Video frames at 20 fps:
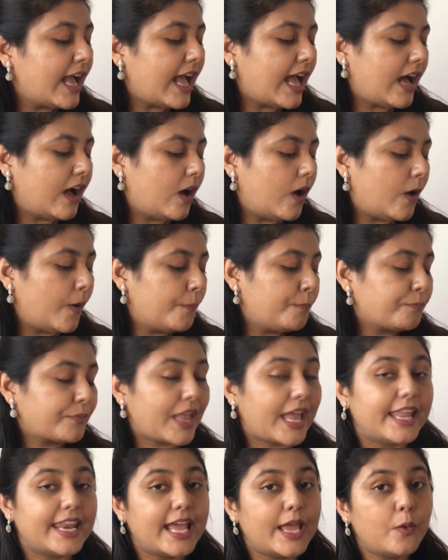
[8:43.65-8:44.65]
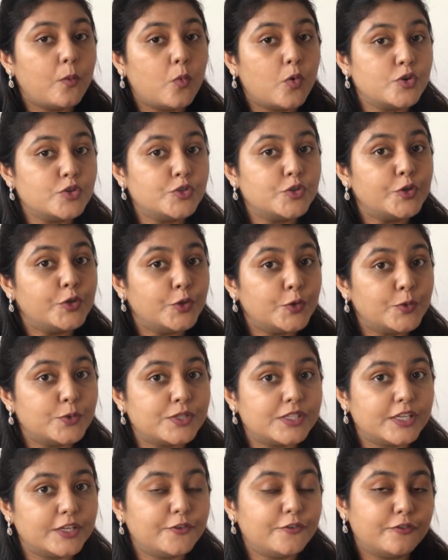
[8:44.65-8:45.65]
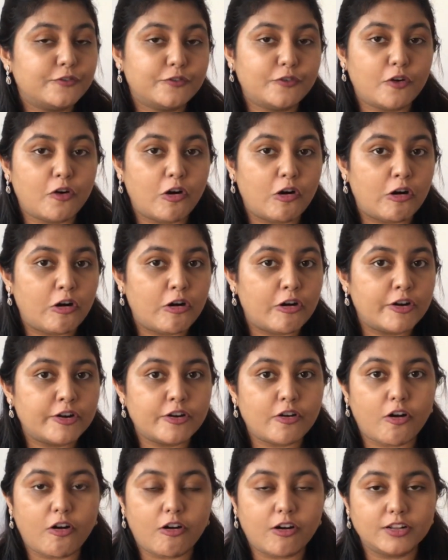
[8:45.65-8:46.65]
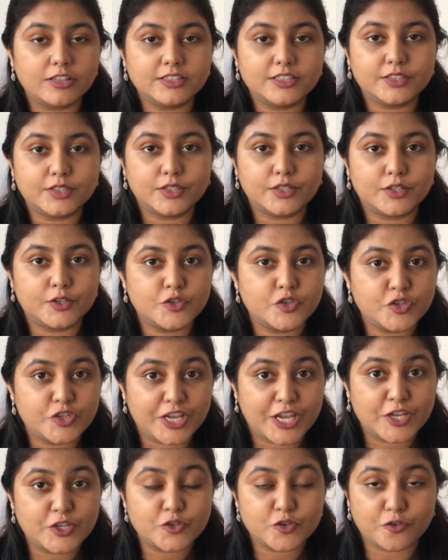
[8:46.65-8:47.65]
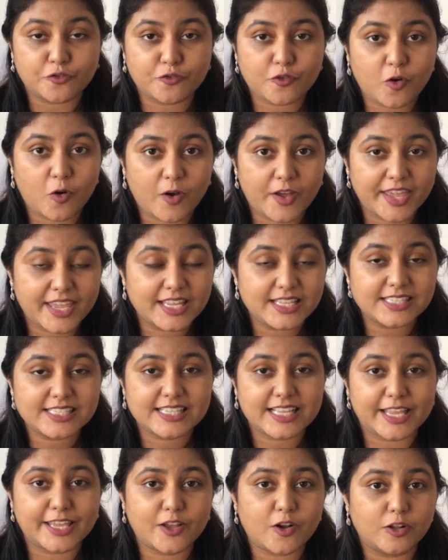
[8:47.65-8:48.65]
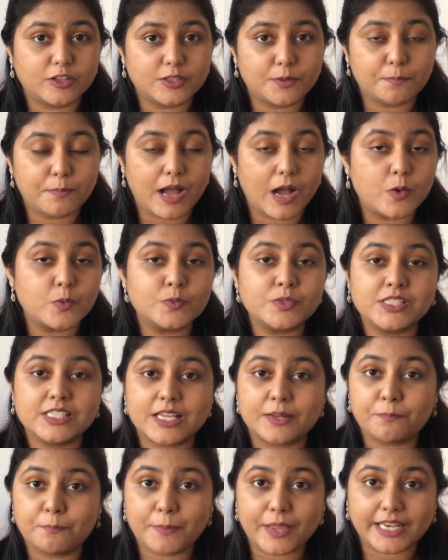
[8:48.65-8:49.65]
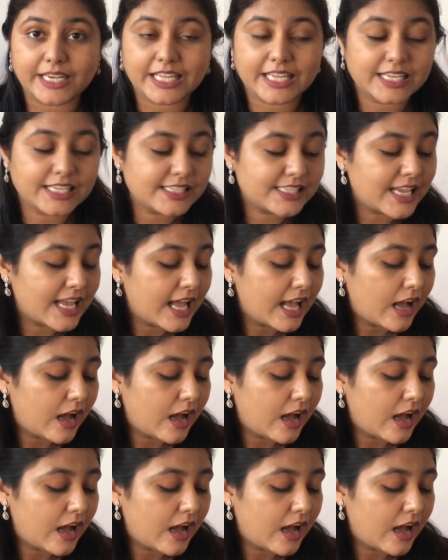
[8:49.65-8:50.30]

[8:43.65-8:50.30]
and I want to use it for all the change of coins, like all the pounds and pennies,